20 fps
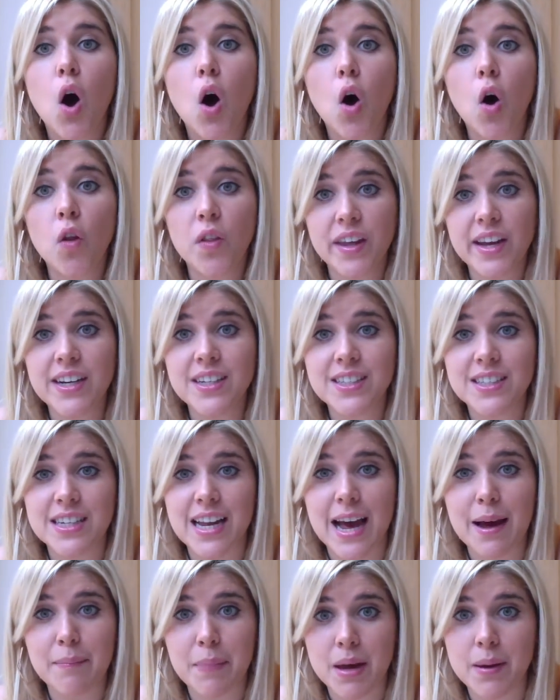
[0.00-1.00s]
On the
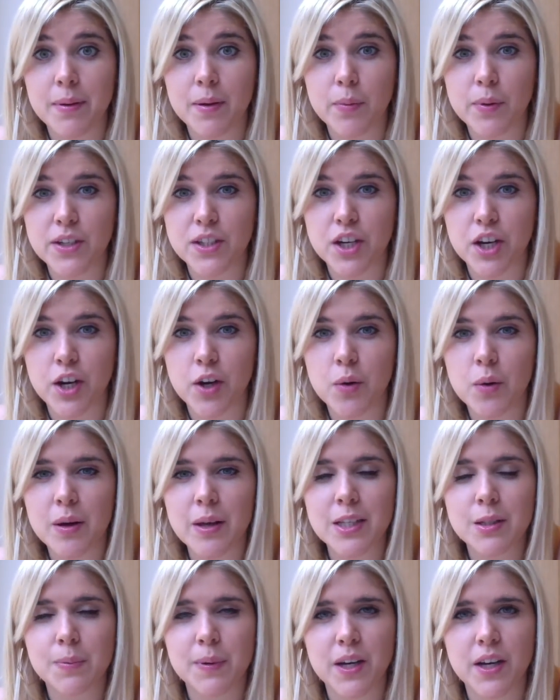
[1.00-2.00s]
internet, maybe we do.
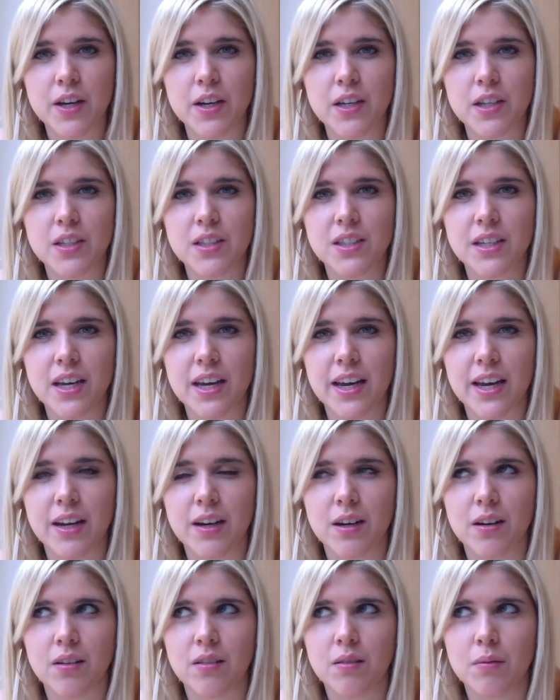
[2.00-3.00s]
It's because
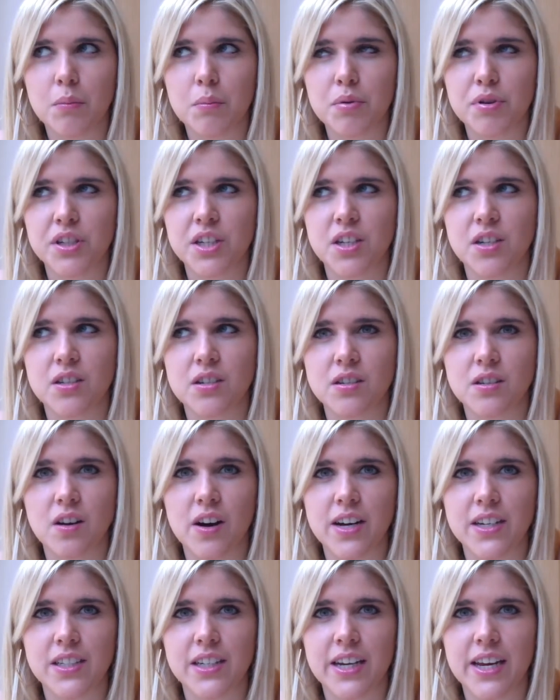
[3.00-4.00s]
in British
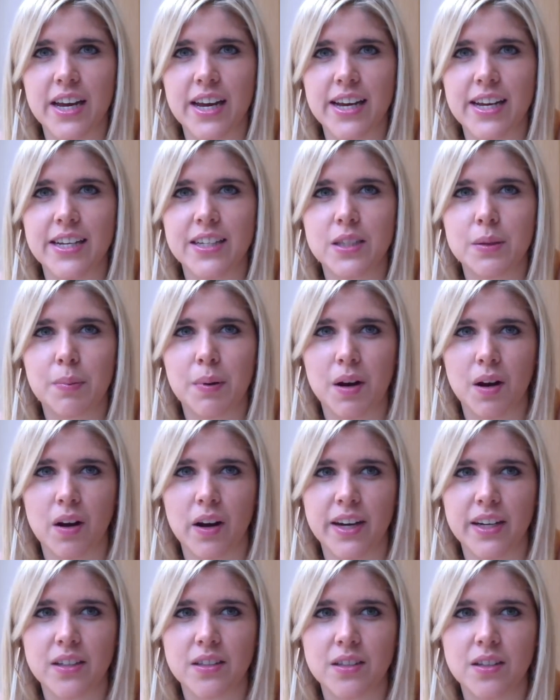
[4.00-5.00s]
society, it's
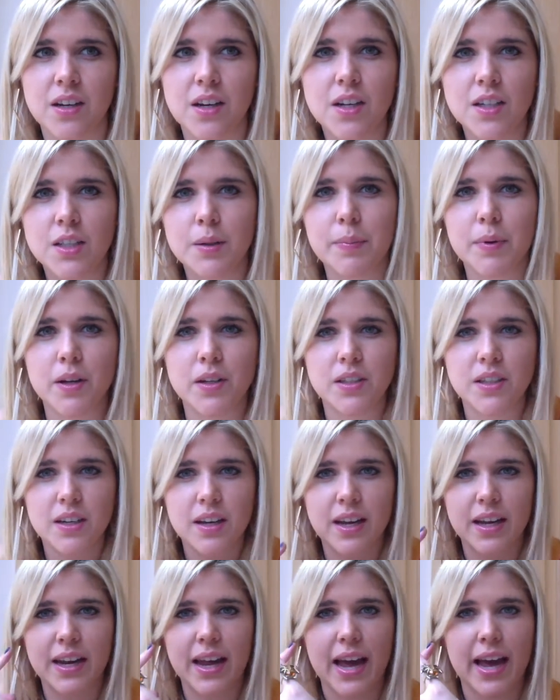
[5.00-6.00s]
polite to put
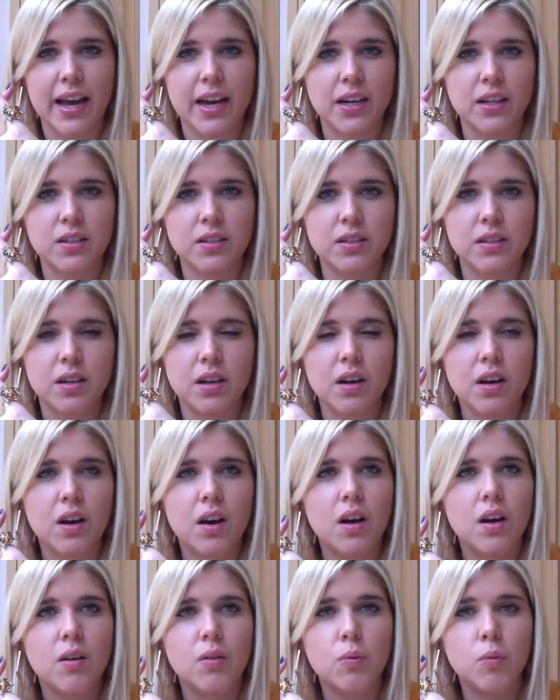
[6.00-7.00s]
an X
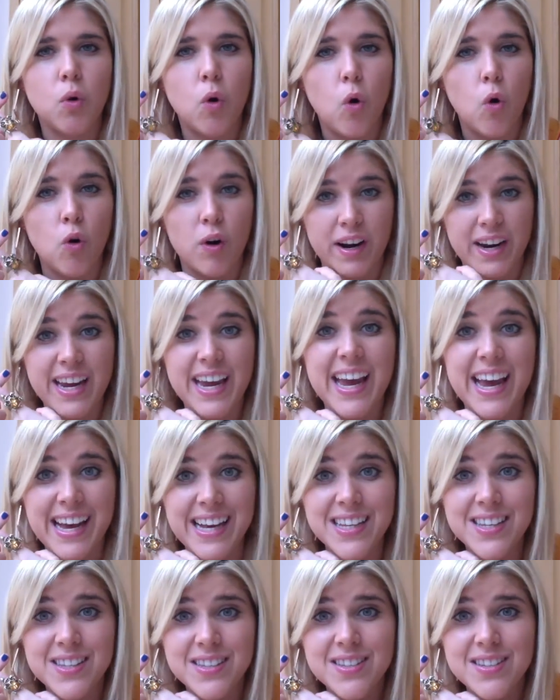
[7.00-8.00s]
or a
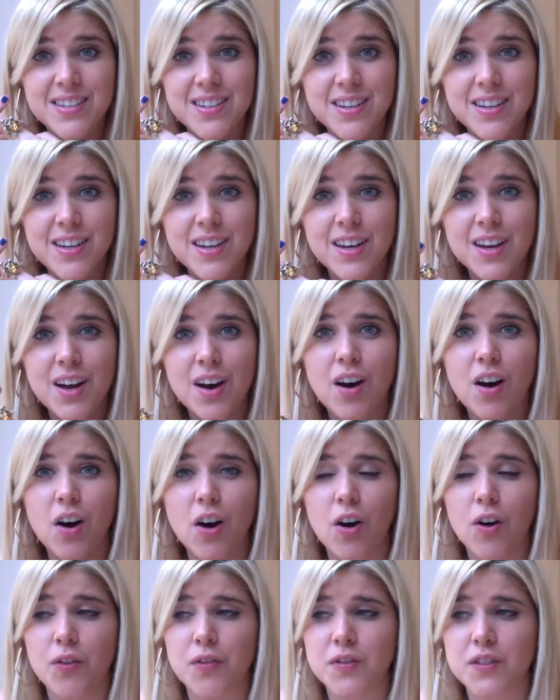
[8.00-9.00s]
kiss
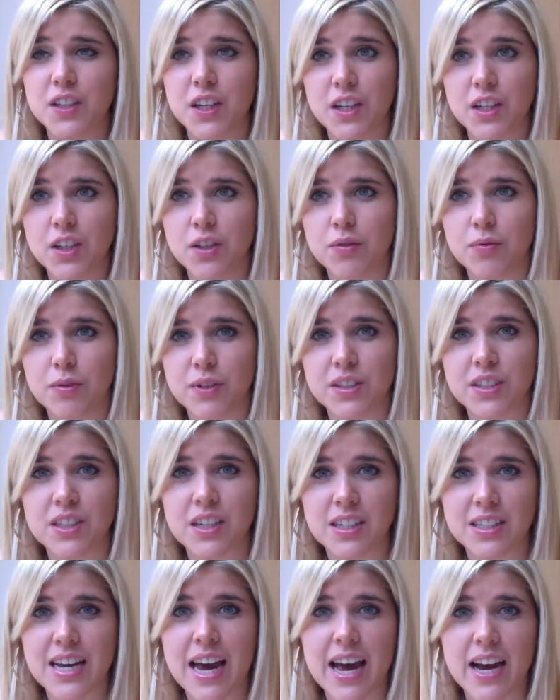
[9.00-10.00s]
after you've written
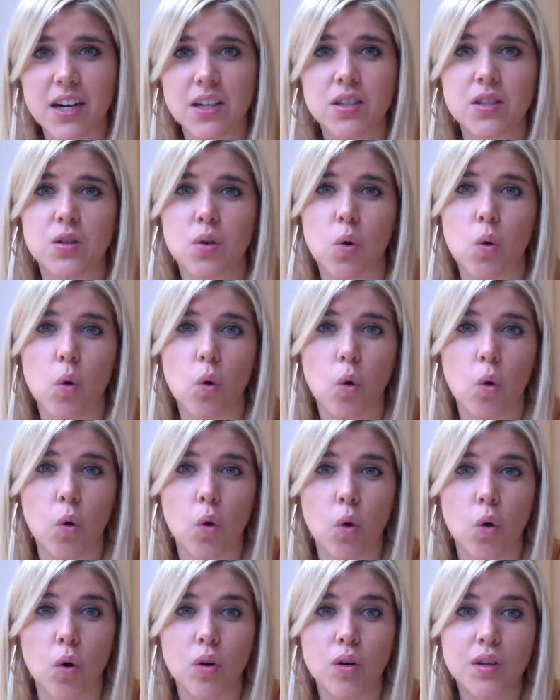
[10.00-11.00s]
a text
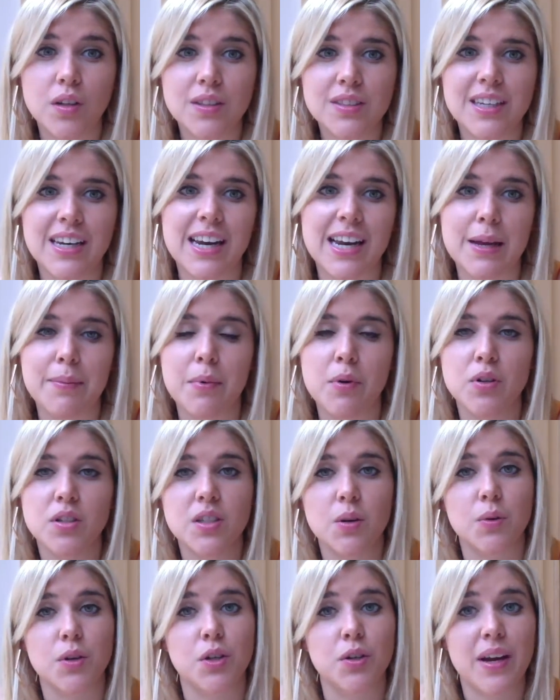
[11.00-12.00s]
or sent an email to
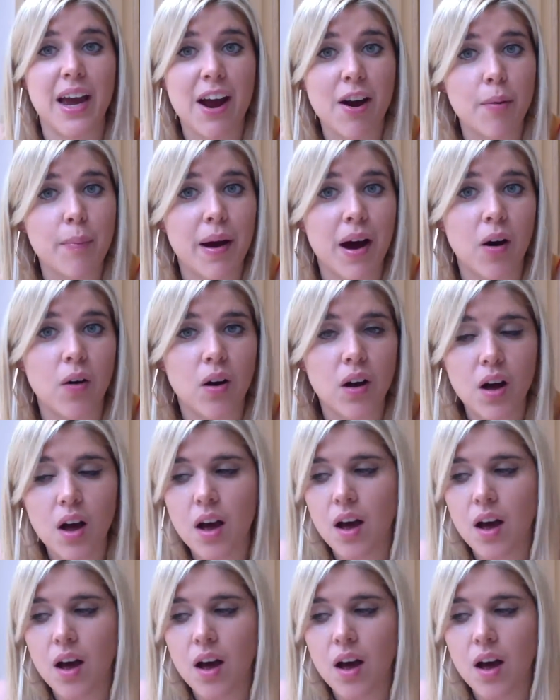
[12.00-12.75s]
someone you care about.